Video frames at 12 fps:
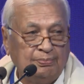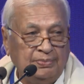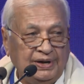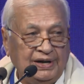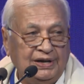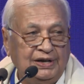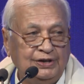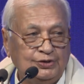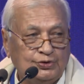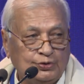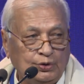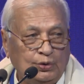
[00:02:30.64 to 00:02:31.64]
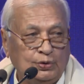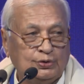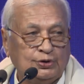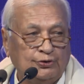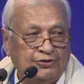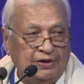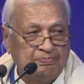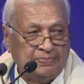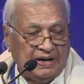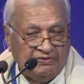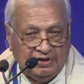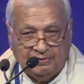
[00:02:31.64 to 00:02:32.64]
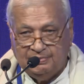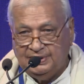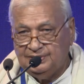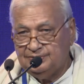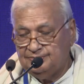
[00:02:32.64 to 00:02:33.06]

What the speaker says: merely source of empowerment,